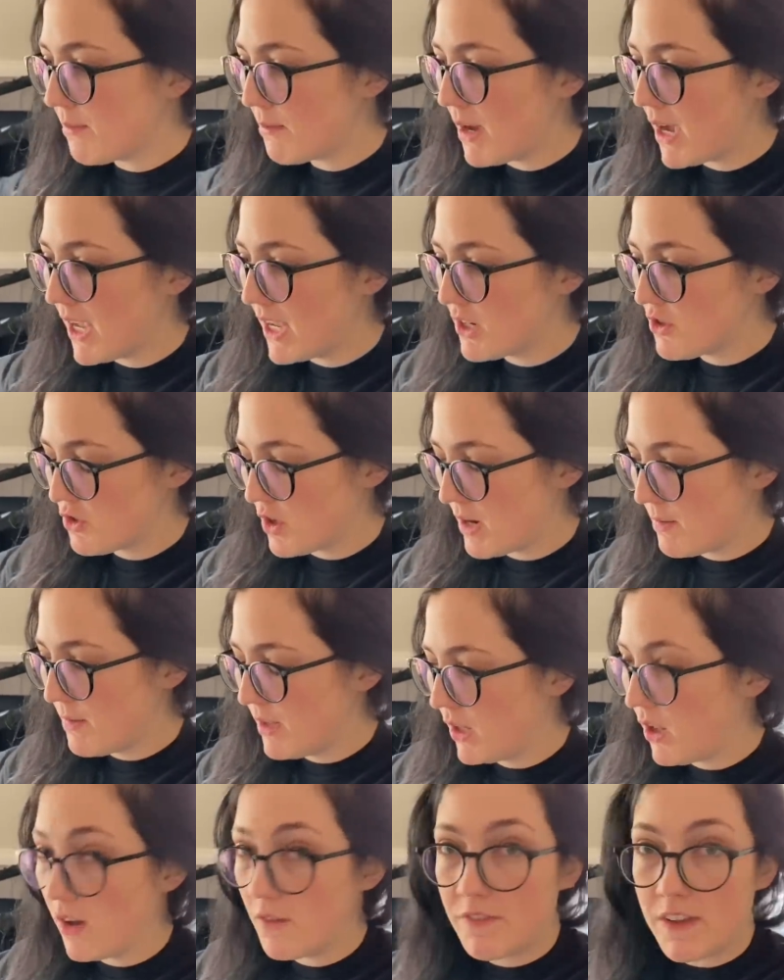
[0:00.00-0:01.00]
my
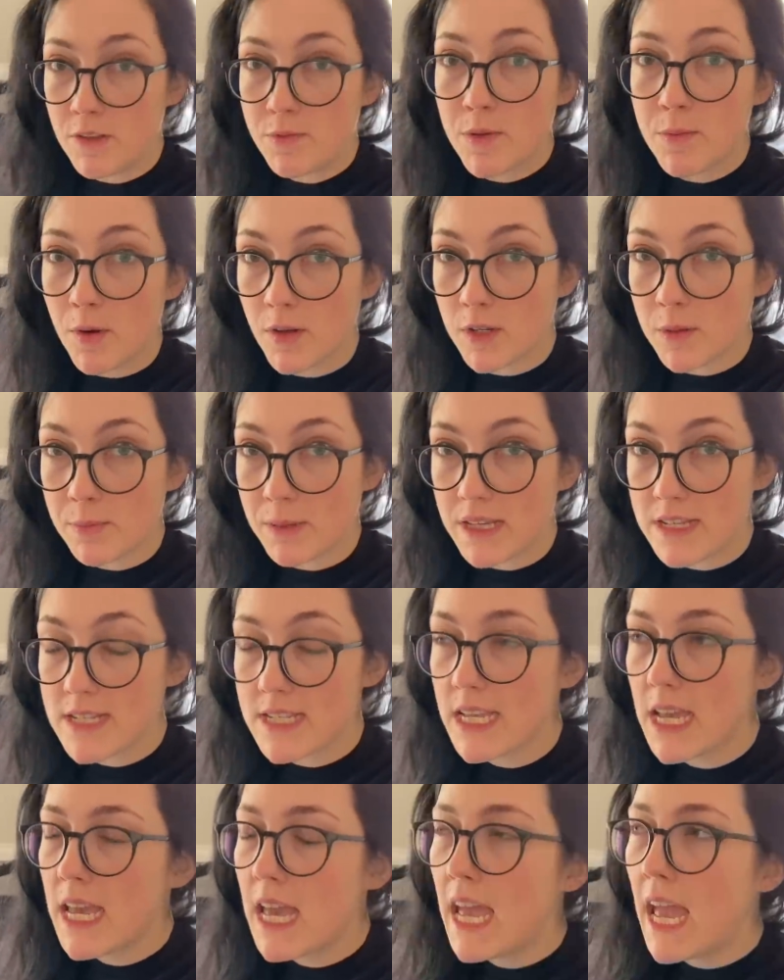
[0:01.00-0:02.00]
treadmill on Facebook
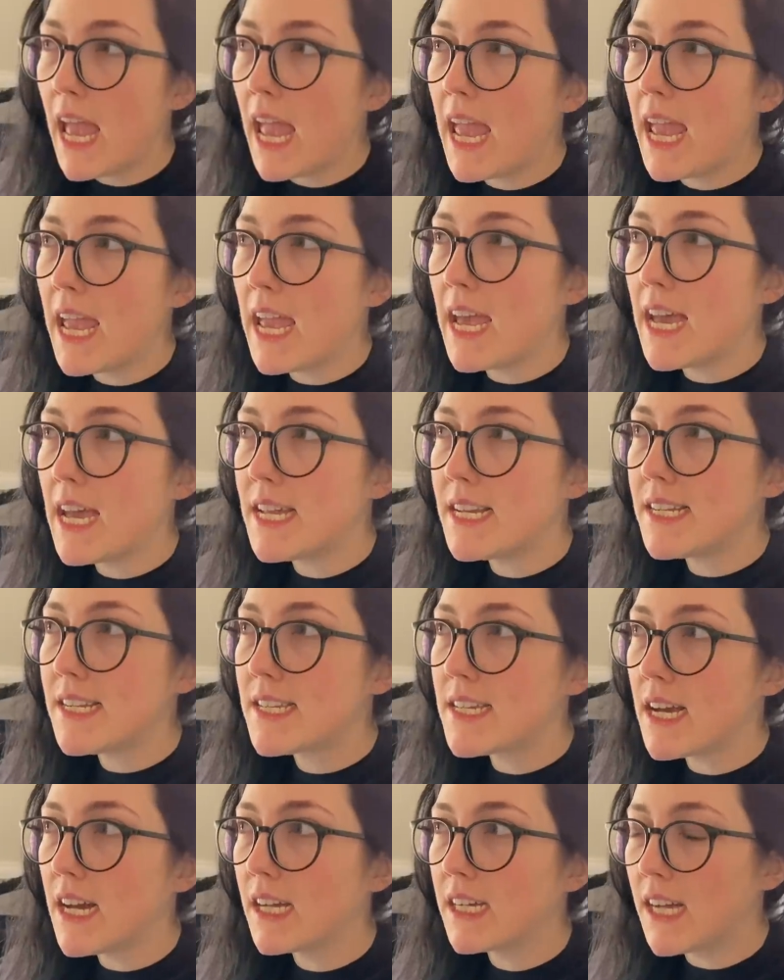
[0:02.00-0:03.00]
Marketplace, and
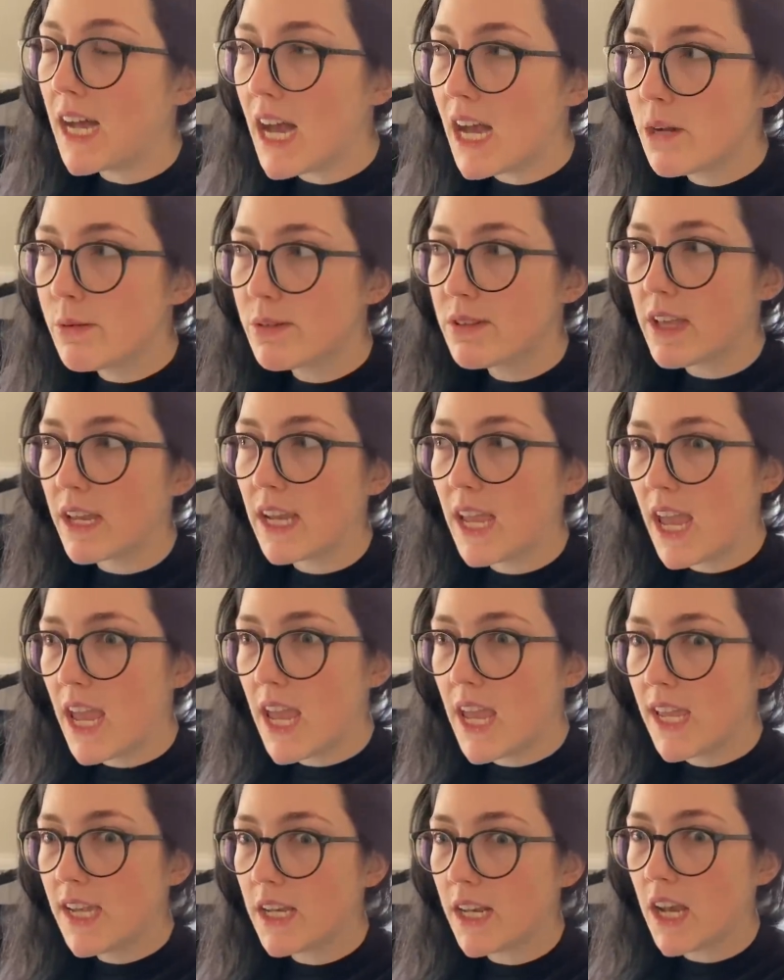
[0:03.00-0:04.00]
a guy was like,
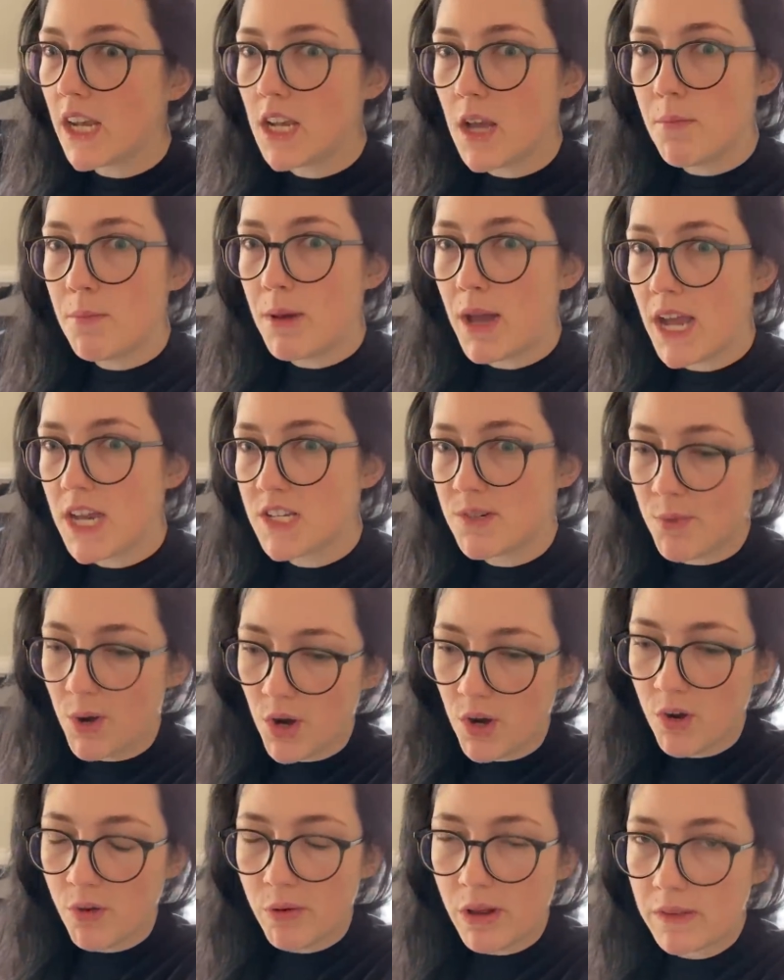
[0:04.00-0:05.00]
hey, could I come by
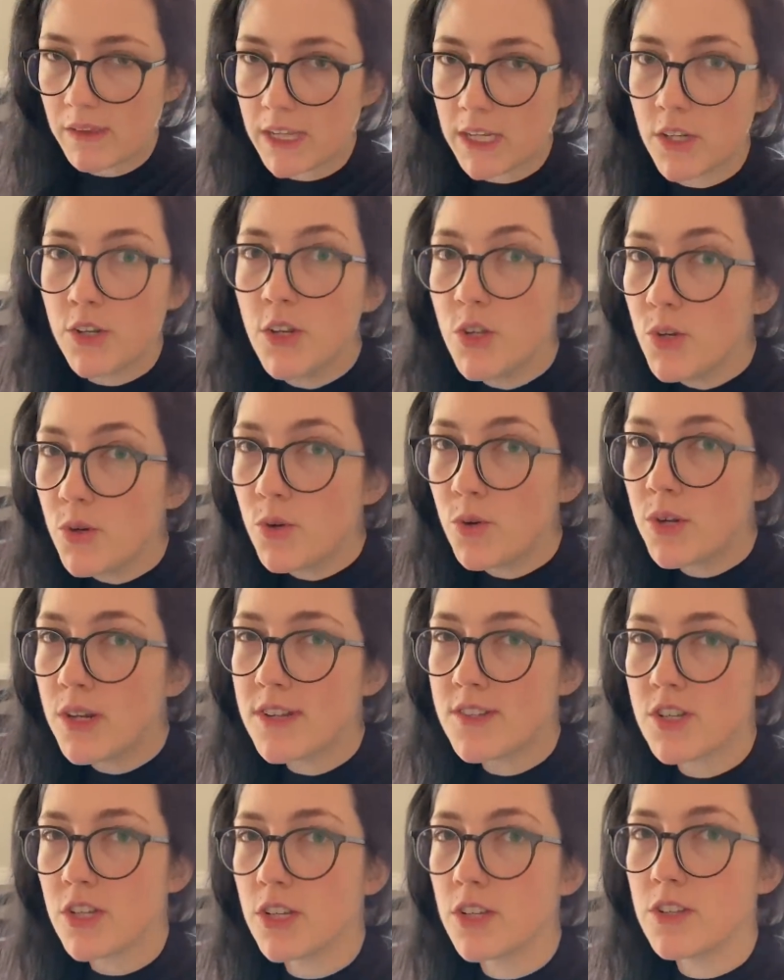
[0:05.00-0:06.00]
tomorrow around like
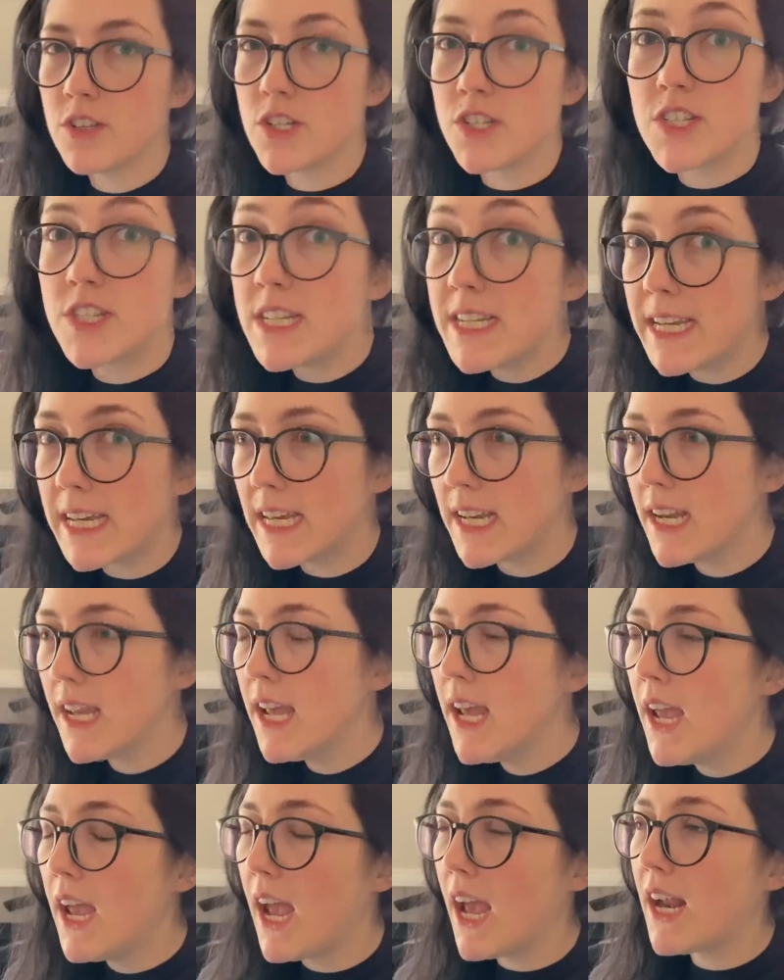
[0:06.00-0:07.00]
noon to see it?
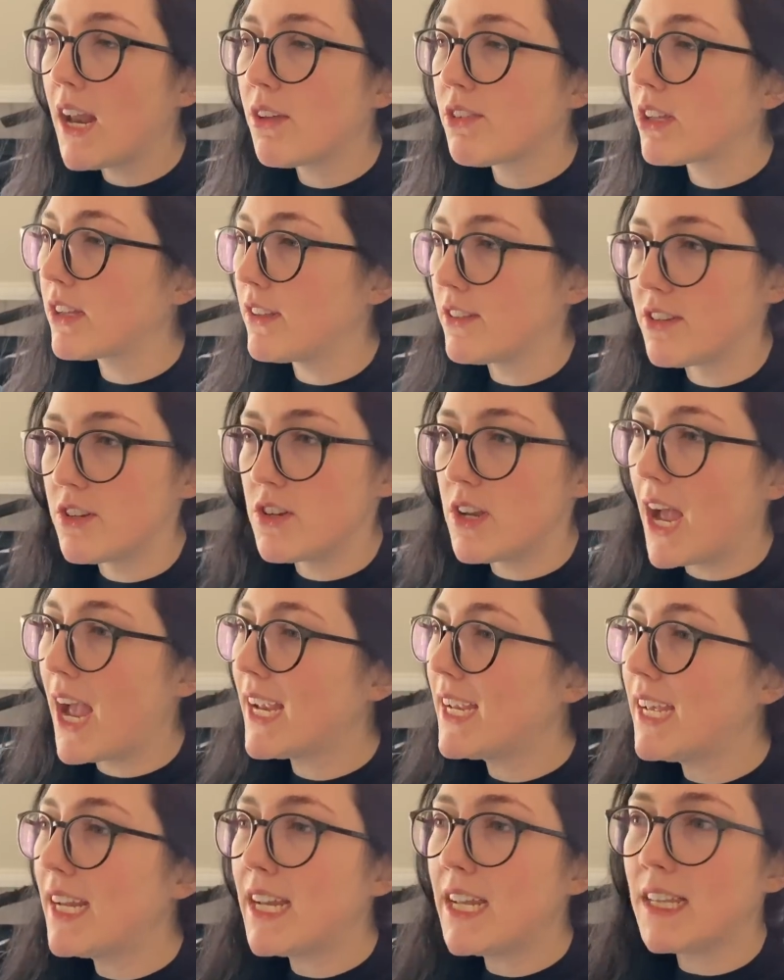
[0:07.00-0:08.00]
And I was like, listen, I
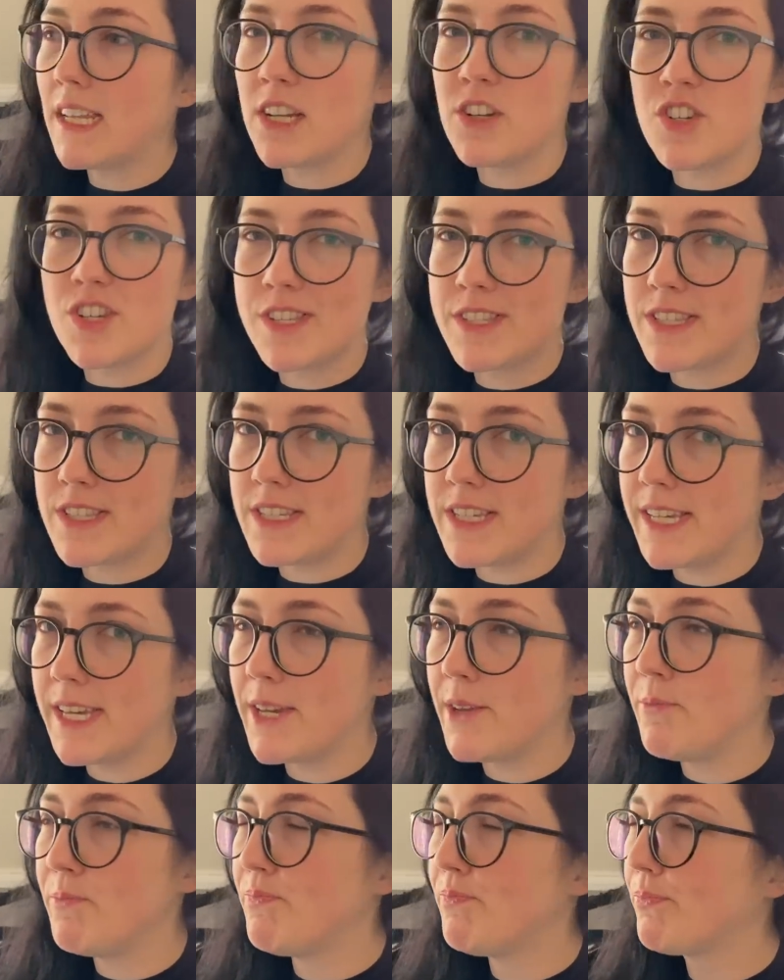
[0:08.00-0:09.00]
get it, like just to see
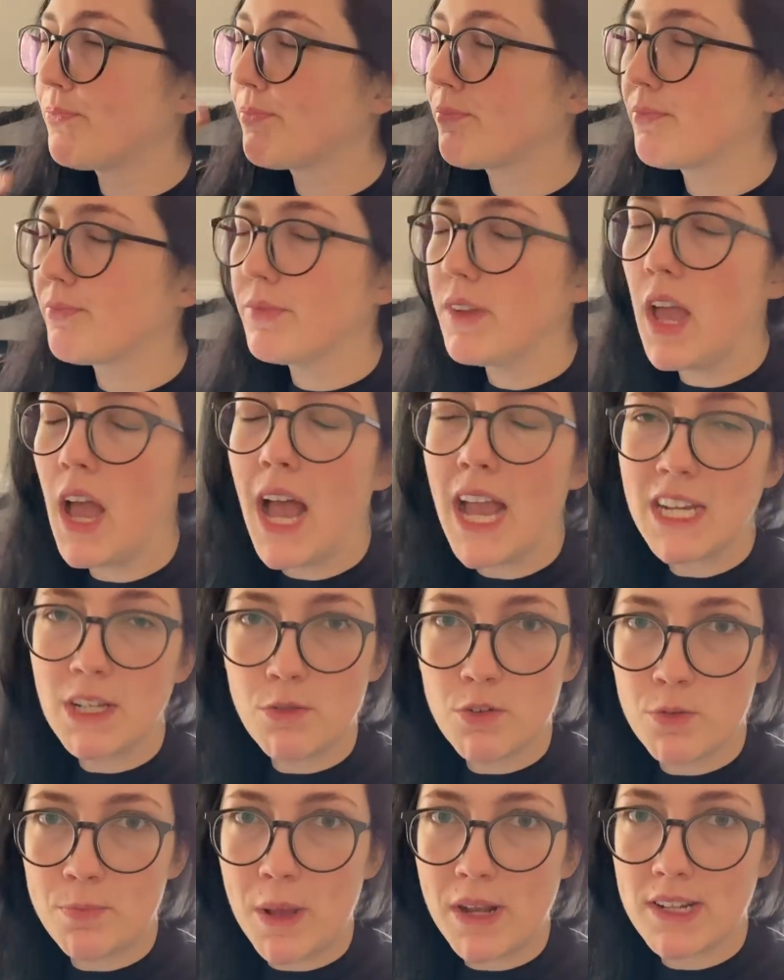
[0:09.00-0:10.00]
it. I could
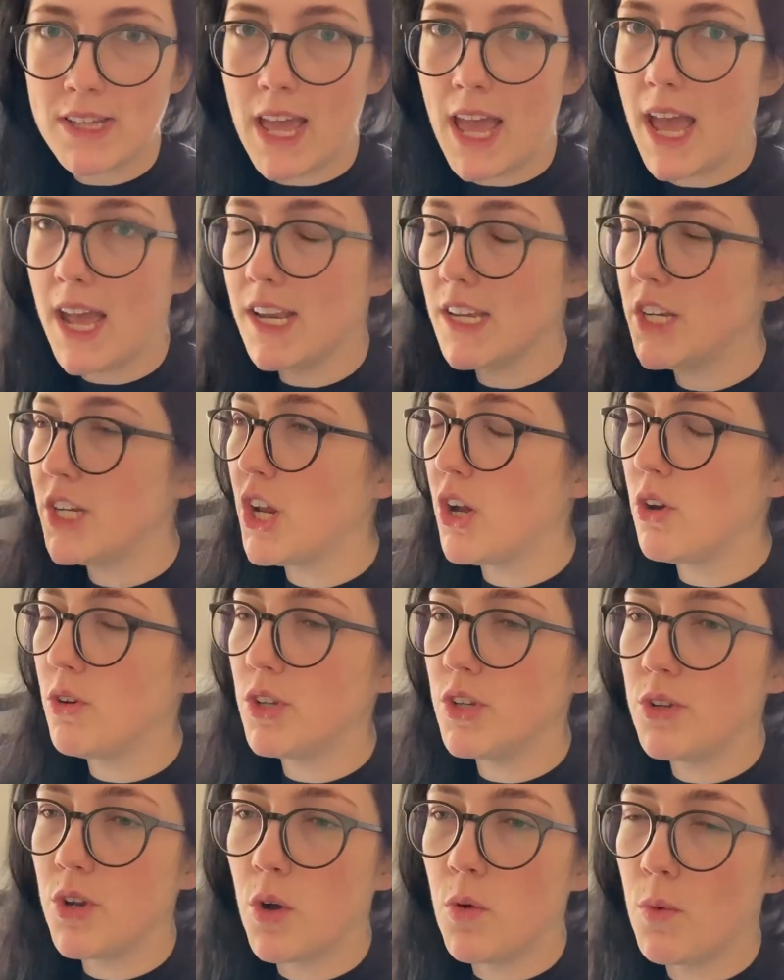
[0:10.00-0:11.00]
respect that. You know,
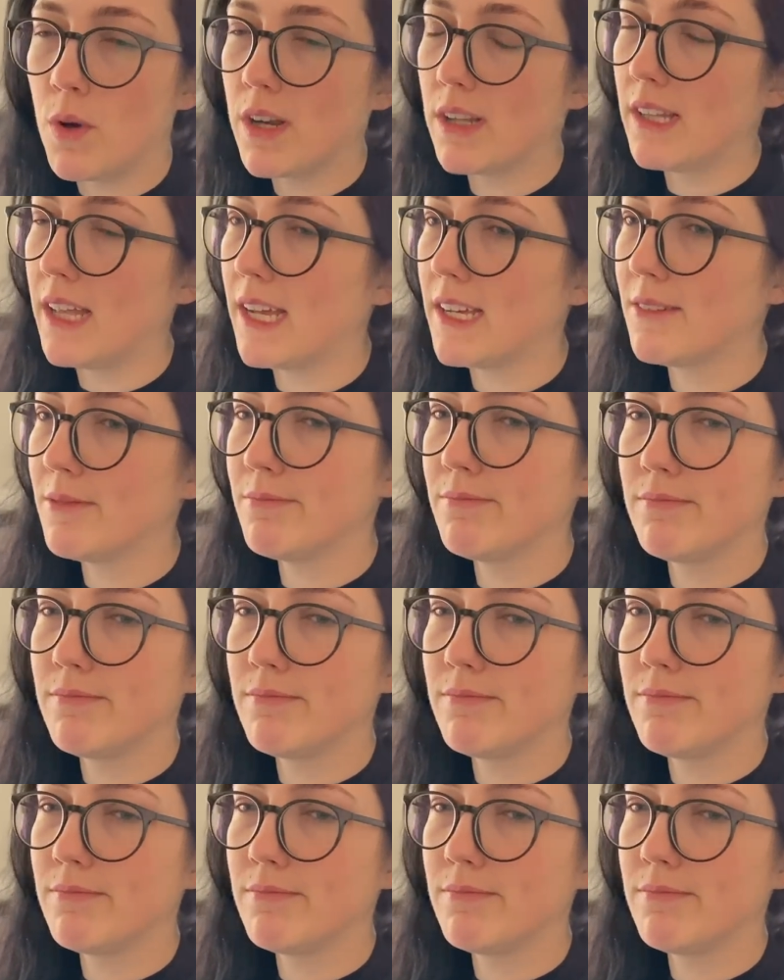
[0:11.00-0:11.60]
you don't want to like